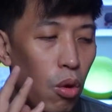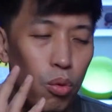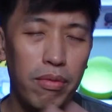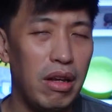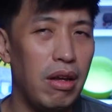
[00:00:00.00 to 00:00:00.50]

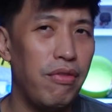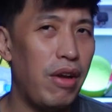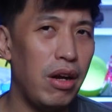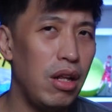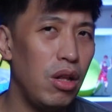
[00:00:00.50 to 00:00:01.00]
will be
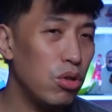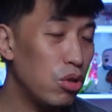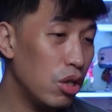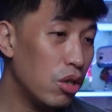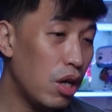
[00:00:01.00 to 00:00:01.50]
very low
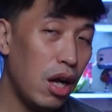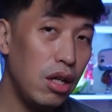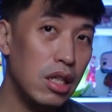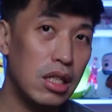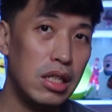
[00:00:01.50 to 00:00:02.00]
to the
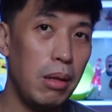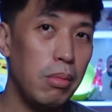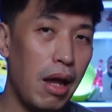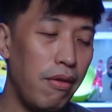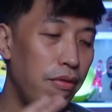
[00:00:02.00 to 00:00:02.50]
ground, at the same
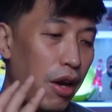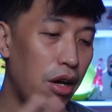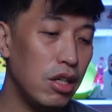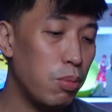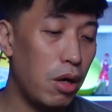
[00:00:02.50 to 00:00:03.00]
time very
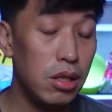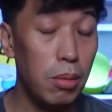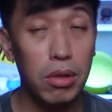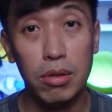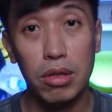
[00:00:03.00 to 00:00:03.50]
responsive
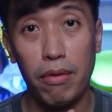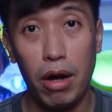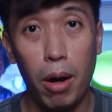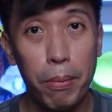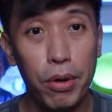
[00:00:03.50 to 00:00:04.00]
in terms of
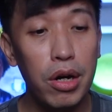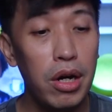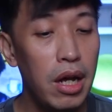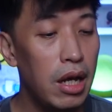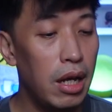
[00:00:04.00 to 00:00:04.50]
upper,
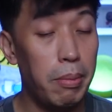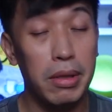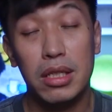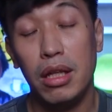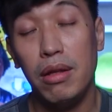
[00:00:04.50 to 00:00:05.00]

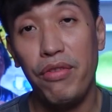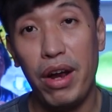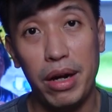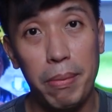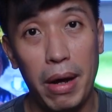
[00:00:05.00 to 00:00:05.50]
but still
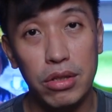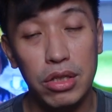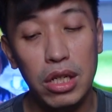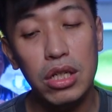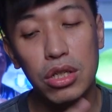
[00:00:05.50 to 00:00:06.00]
very bouncy.